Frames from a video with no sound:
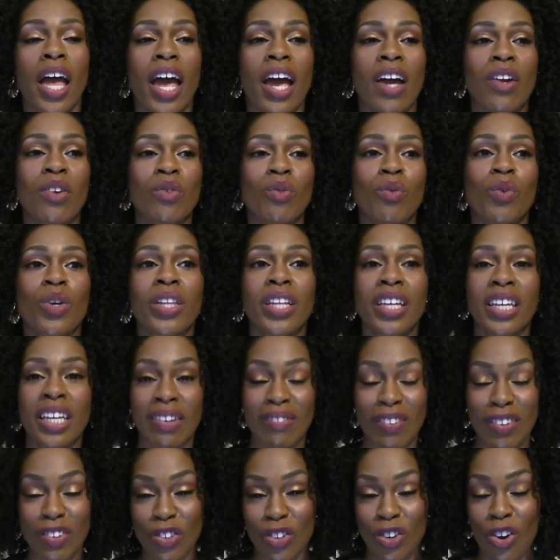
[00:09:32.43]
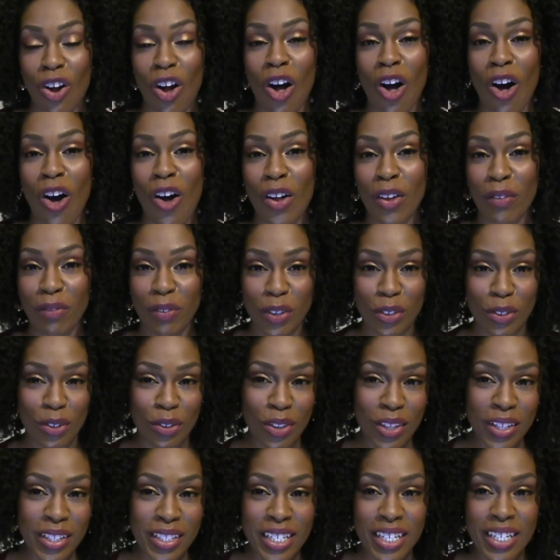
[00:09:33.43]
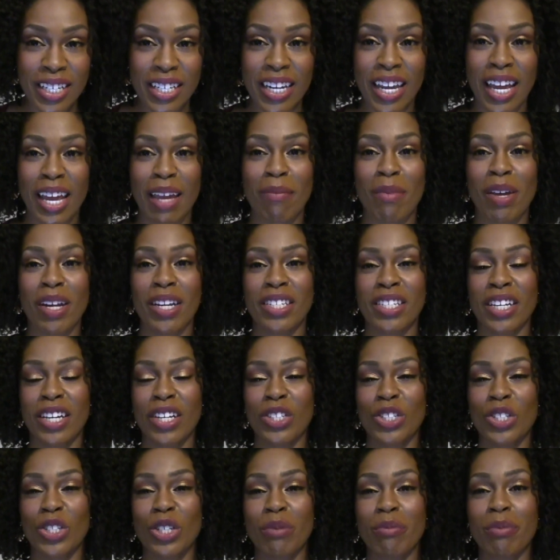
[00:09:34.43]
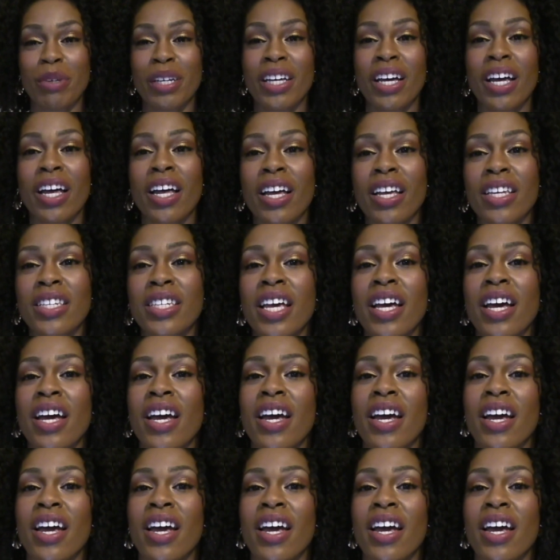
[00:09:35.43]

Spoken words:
and really give it your all if you do the 10-day meditation, because